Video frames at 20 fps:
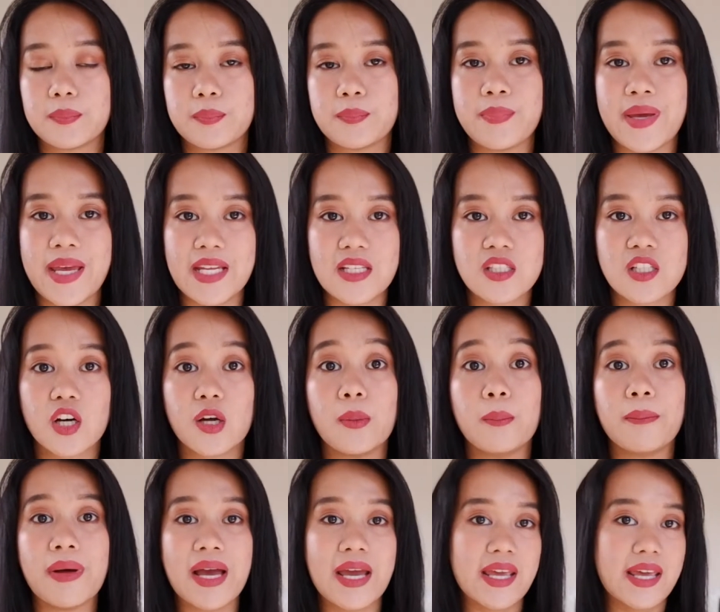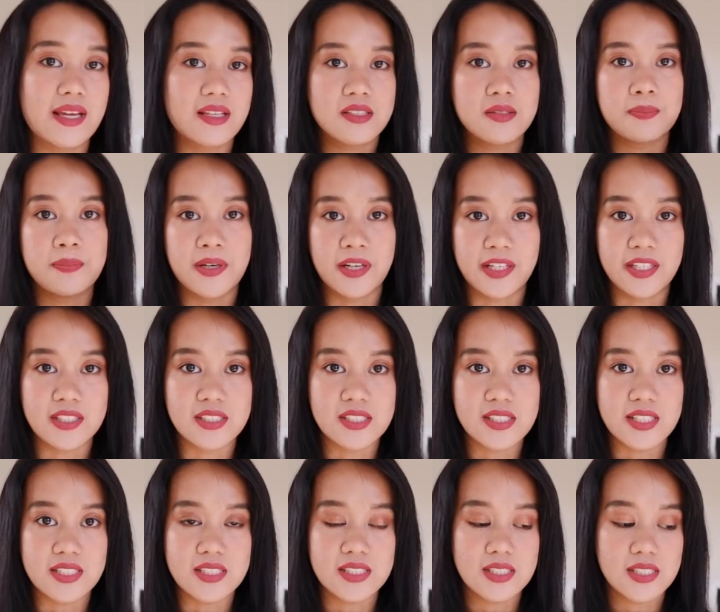based on my
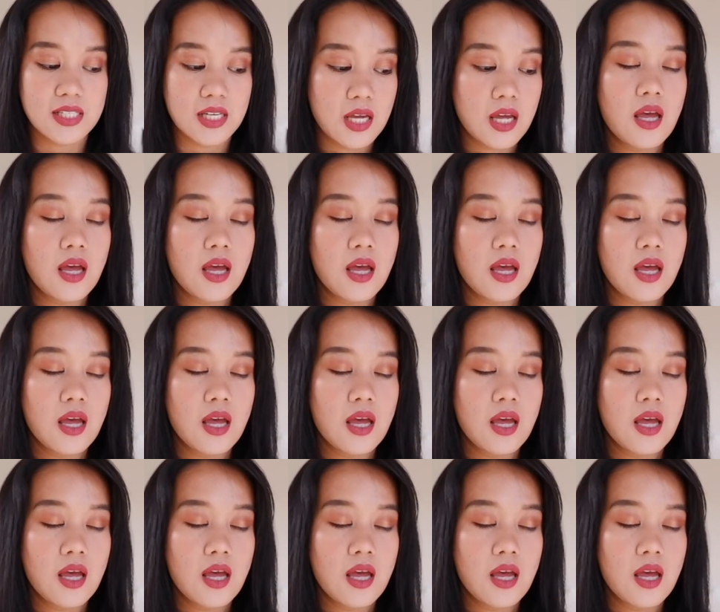experiences.